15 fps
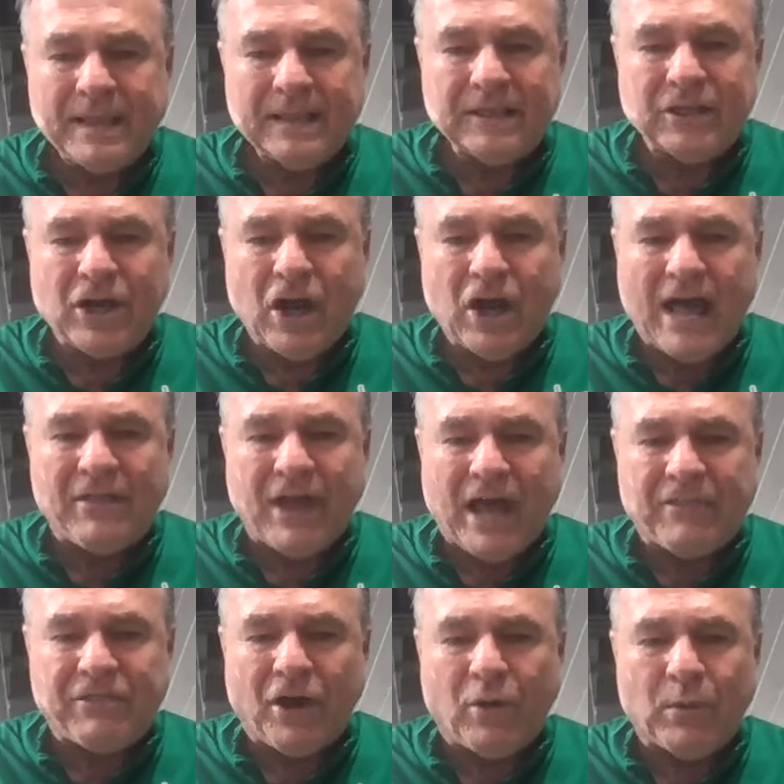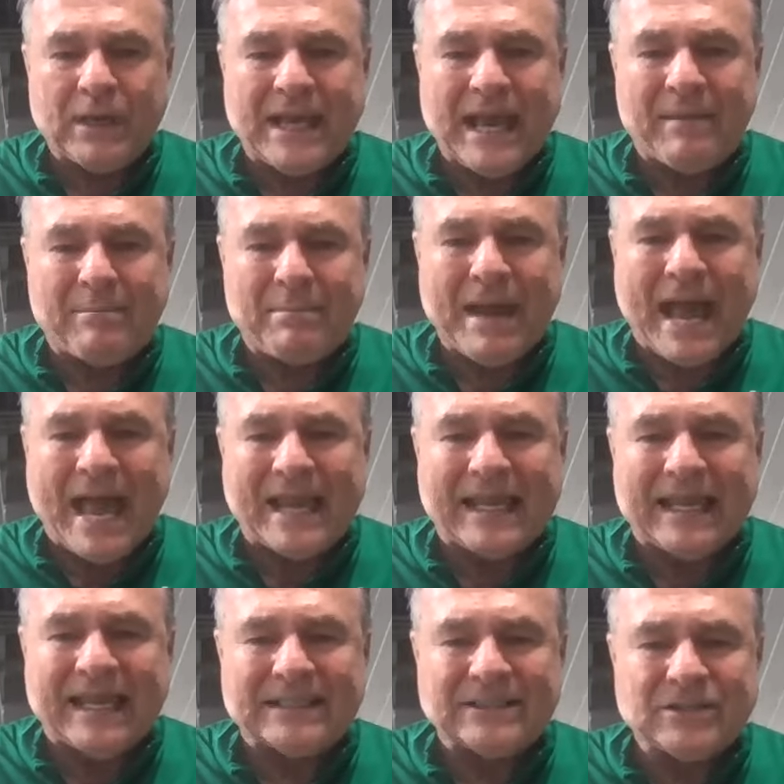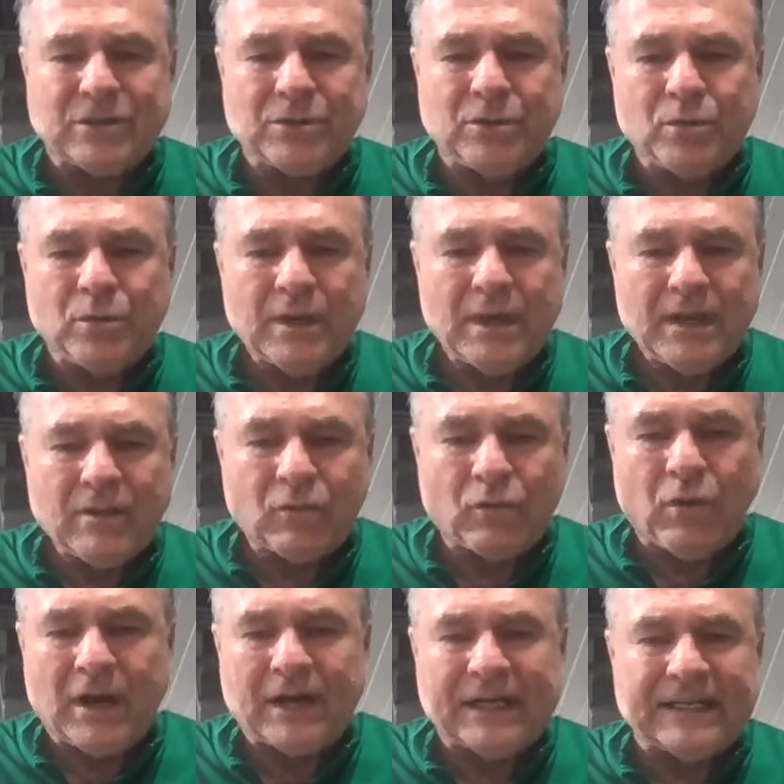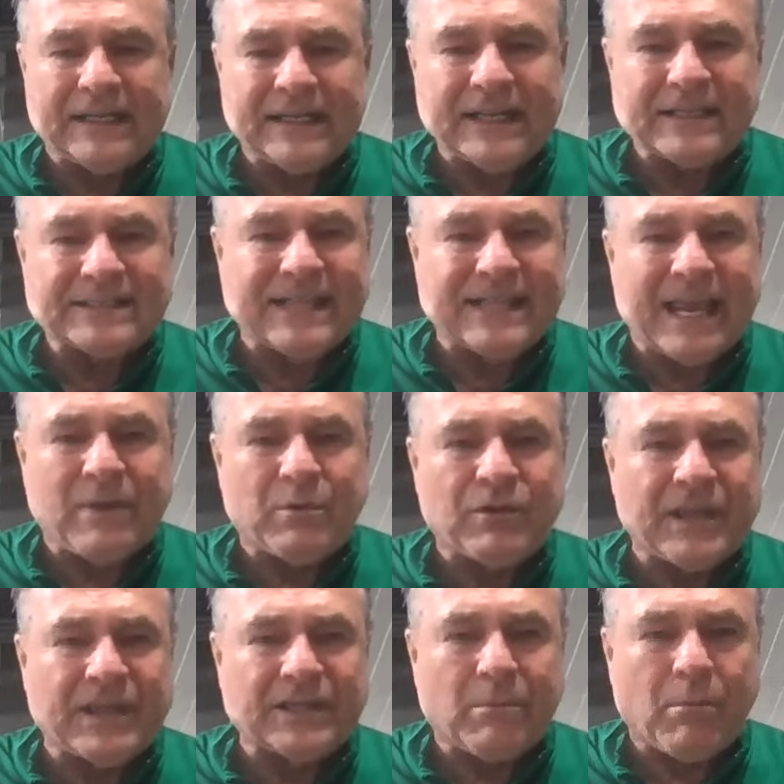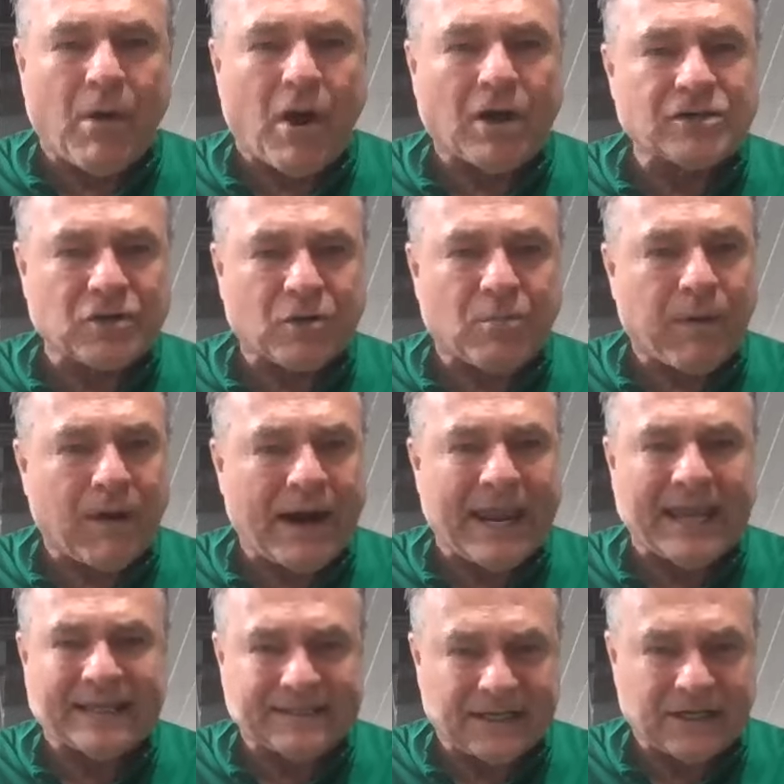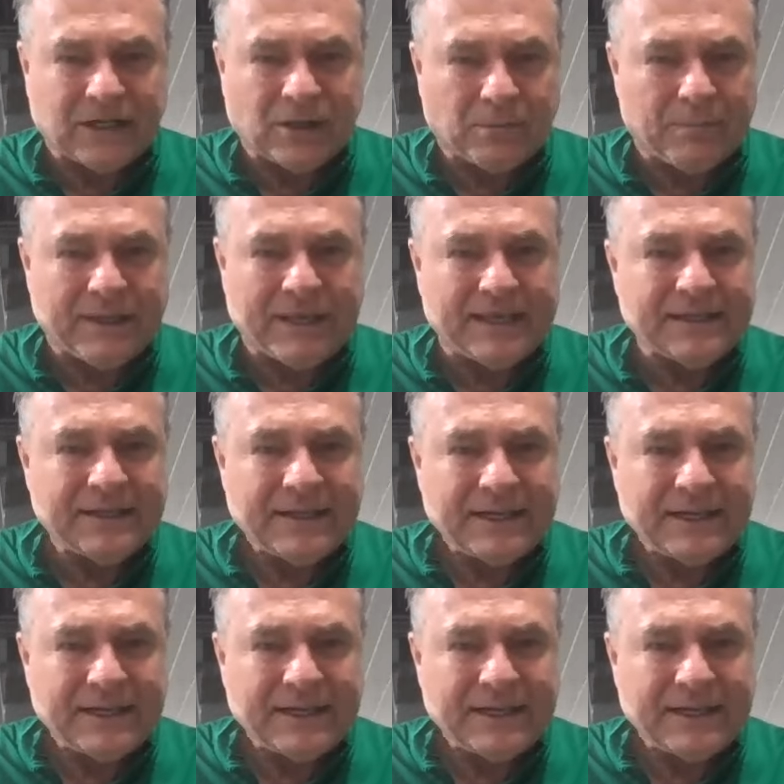you know, I thought we got back into running, staying within the Marshall brand a little bit.